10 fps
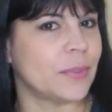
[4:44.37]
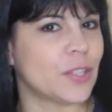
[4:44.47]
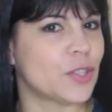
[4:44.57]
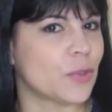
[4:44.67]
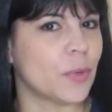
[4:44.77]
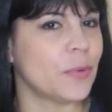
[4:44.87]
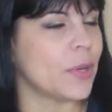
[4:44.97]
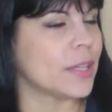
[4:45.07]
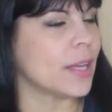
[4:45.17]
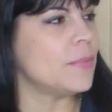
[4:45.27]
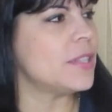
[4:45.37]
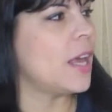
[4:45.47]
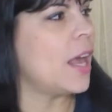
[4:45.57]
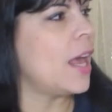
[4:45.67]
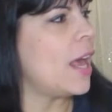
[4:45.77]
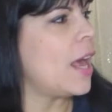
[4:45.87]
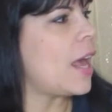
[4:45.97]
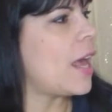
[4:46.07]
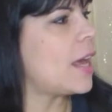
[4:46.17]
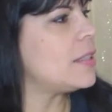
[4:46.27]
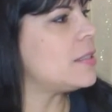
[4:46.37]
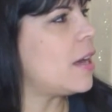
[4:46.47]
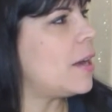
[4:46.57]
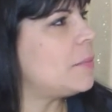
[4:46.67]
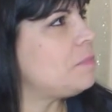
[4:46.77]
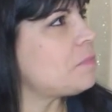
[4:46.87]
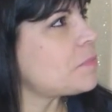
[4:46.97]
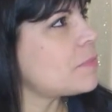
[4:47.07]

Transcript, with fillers: Sherwin Williams, and um,